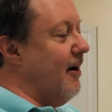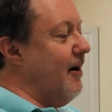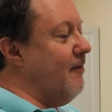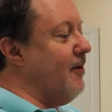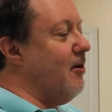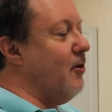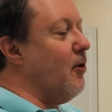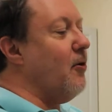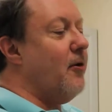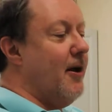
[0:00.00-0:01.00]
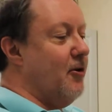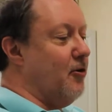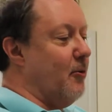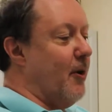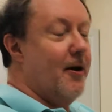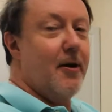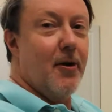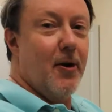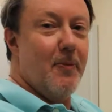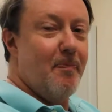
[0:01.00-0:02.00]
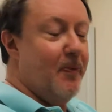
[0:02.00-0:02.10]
i have little earth angel right here